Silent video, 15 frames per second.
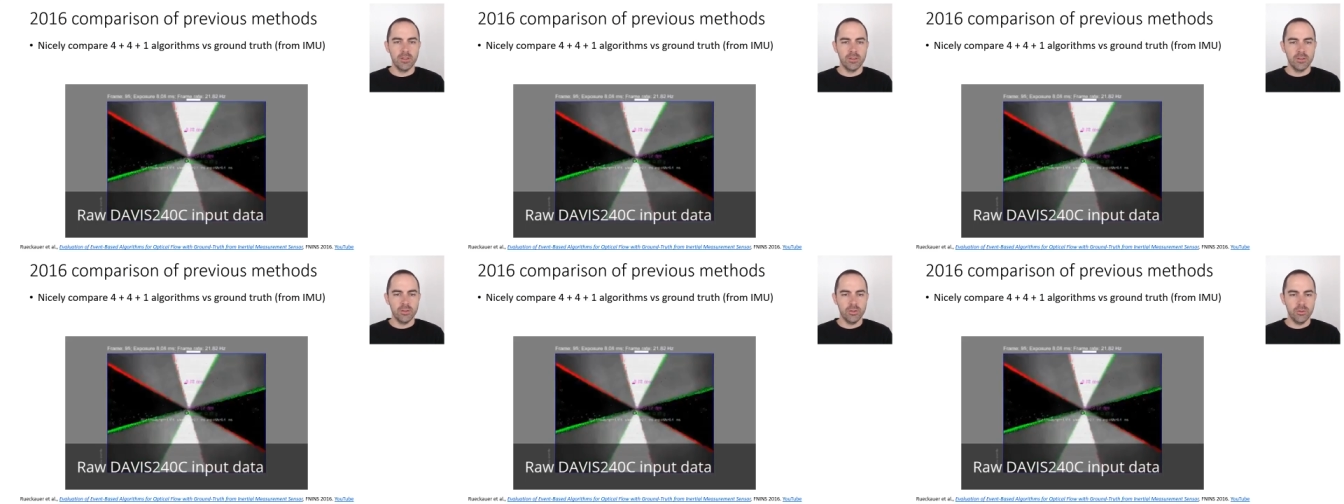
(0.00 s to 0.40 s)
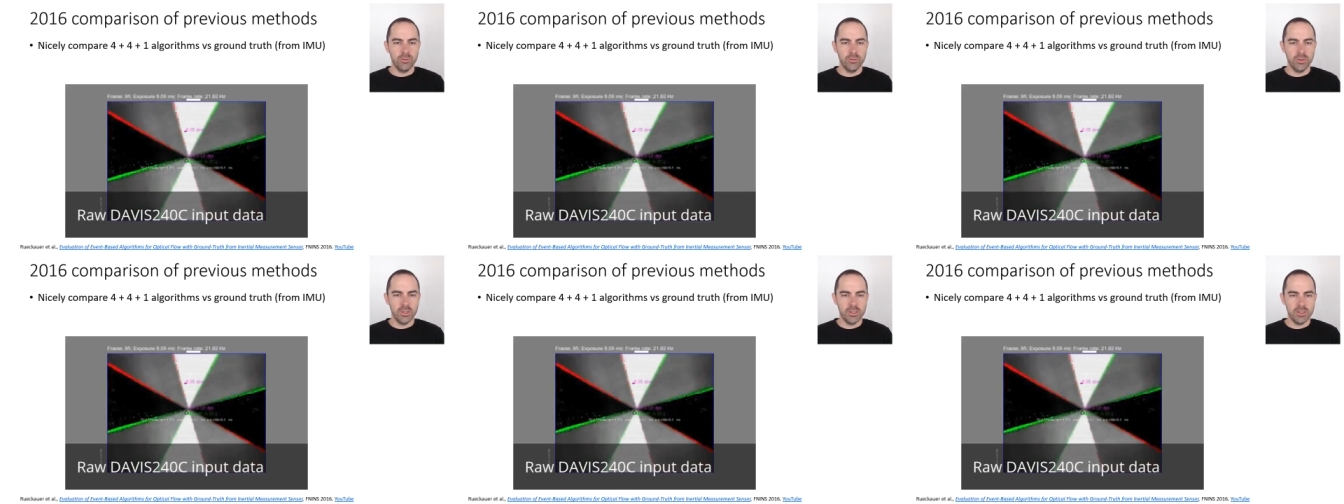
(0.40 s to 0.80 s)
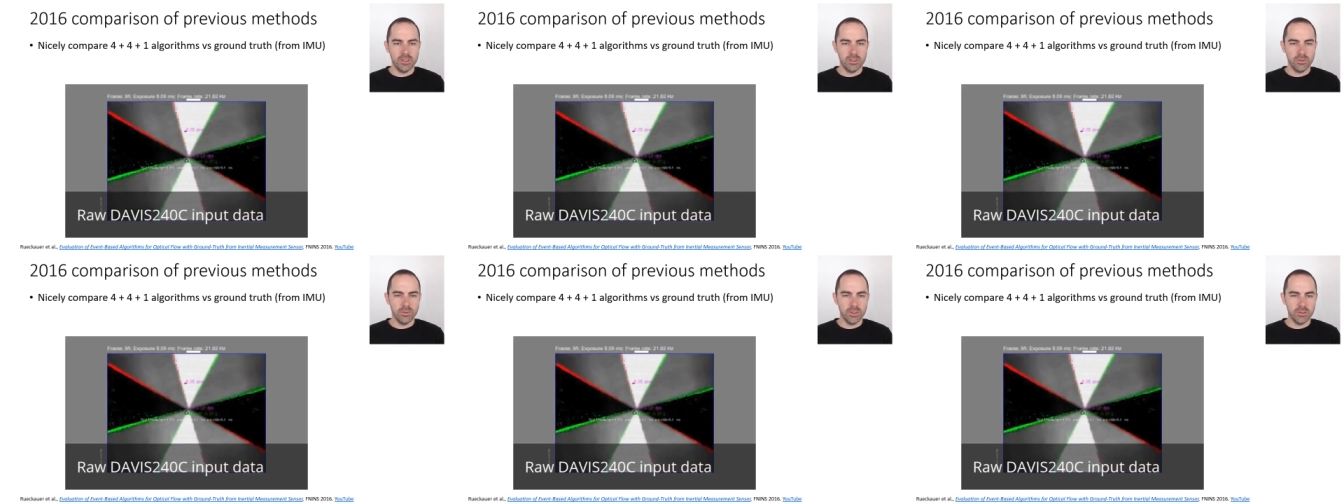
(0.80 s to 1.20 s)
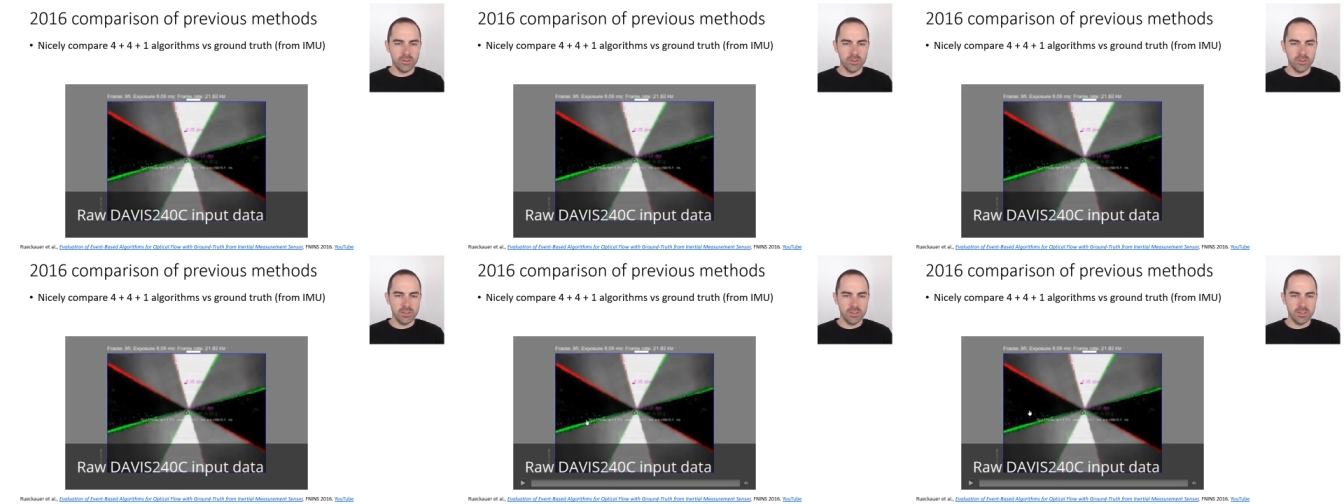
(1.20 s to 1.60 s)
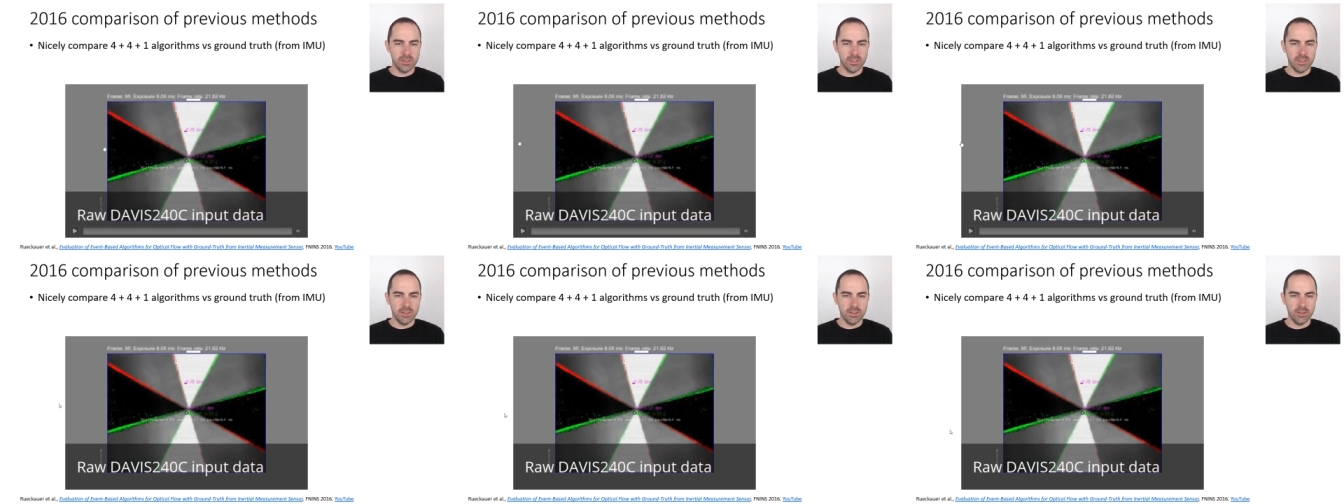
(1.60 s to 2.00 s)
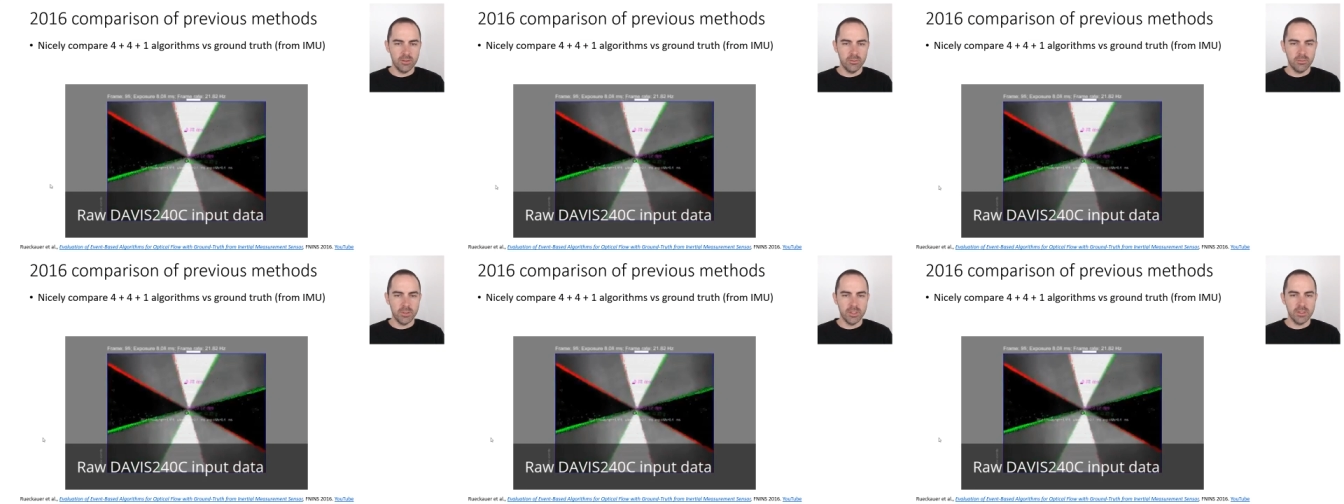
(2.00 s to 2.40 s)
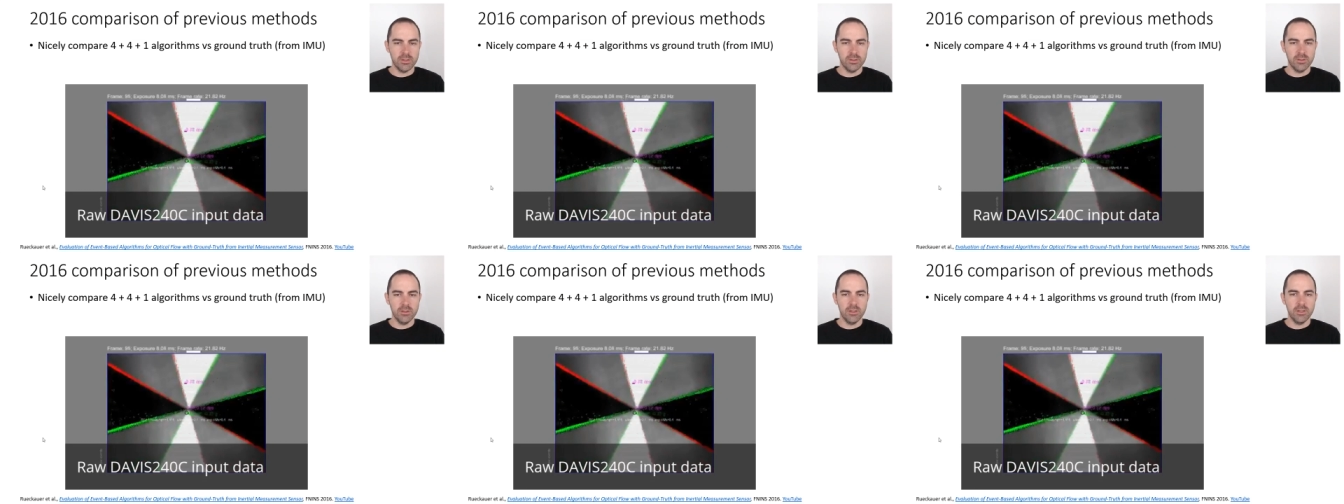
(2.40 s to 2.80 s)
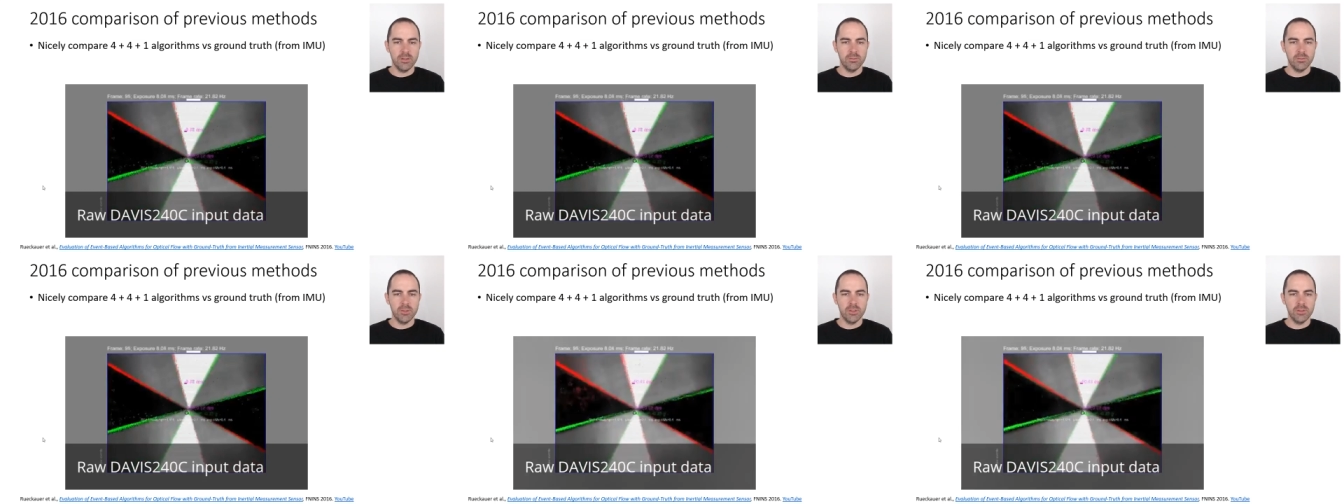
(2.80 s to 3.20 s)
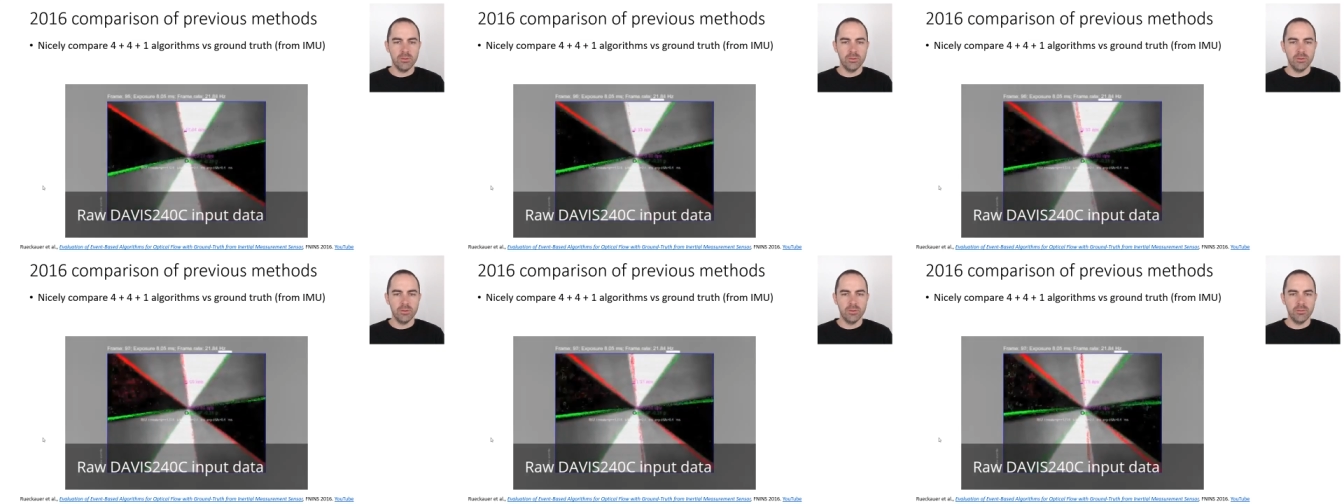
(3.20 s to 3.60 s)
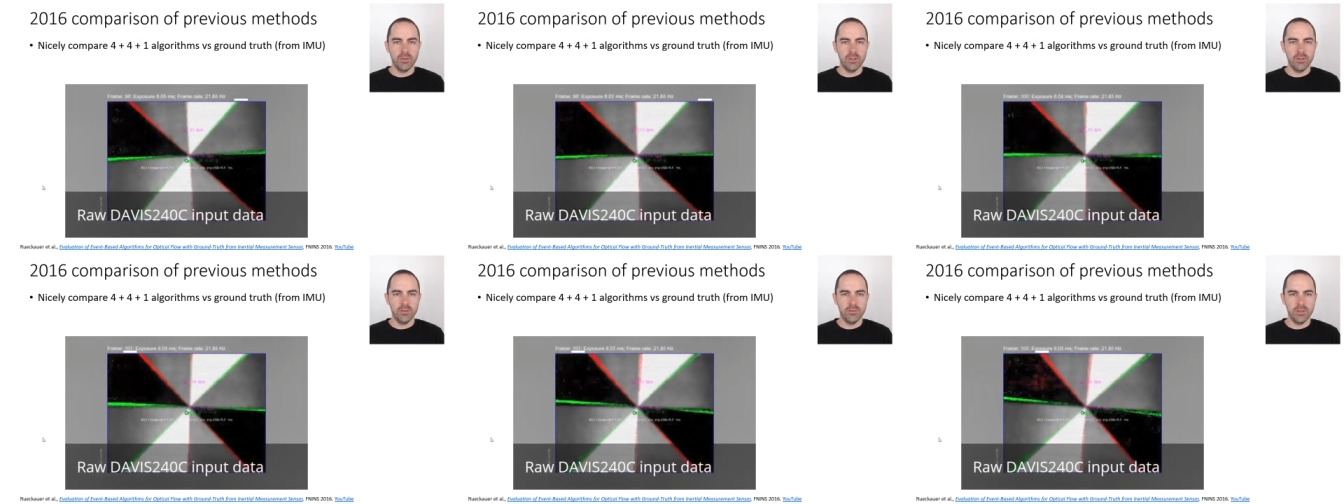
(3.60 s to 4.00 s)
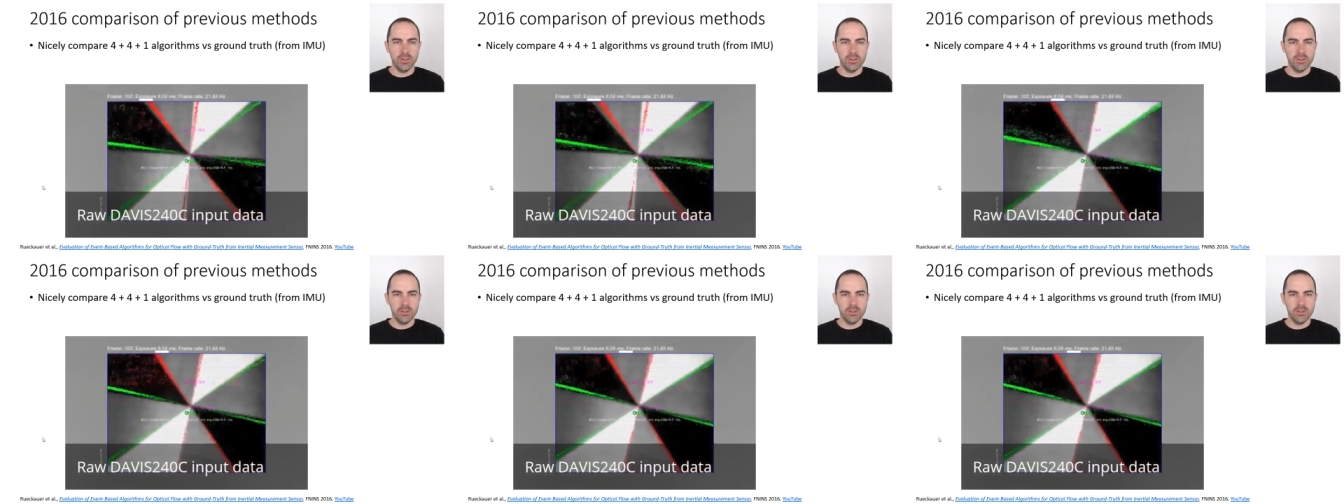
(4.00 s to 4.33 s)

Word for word: So what is this 2016 comparison? Let me show a video of it.